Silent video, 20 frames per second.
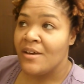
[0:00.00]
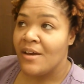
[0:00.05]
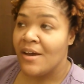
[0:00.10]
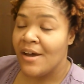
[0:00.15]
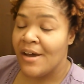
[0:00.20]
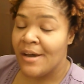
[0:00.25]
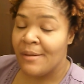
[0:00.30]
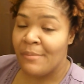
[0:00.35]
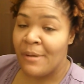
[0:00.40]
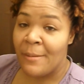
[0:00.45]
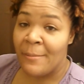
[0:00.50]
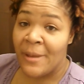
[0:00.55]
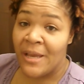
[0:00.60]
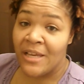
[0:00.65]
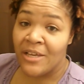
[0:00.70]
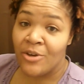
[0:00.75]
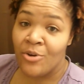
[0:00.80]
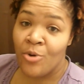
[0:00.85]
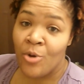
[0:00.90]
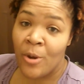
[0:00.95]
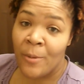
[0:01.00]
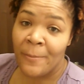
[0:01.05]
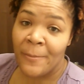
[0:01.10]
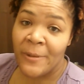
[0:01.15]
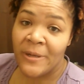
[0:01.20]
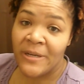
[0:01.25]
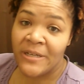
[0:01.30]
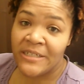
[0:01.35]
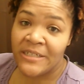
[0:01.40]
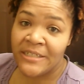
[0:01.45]
Um, I made corn
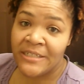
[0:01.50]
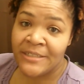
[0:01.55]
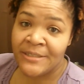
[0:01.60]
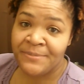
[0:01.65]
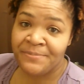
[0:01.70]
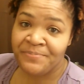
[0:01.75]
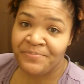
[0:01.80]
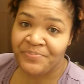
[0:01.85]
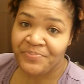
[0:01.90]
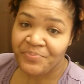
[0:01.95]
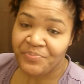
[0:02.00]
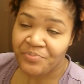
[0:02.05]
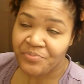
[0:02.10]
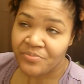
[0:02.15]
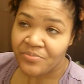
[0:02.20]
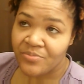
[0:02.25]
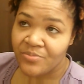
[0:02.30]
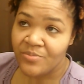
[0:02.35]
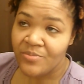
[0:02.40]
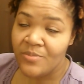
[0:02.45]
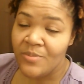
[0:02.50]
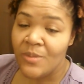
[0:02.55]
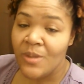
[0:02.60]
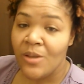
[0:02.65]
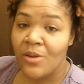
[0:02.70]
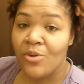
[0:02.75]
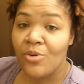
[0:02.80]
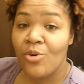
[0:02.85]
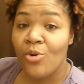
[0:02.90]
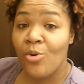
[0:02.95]
pudding,
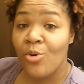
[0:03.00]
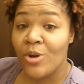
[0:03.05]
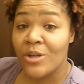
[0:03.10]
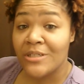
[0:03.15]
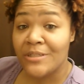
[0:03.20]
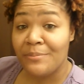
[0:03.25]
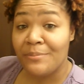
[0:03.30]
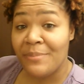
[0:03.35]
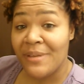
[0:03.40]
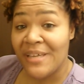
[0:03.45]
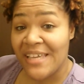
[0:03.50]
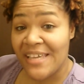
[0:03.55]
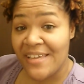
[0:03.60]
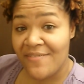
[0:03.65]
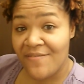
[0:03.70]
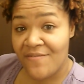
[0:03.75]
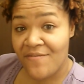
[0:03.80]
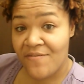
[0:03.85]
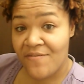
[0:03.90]
corned beef,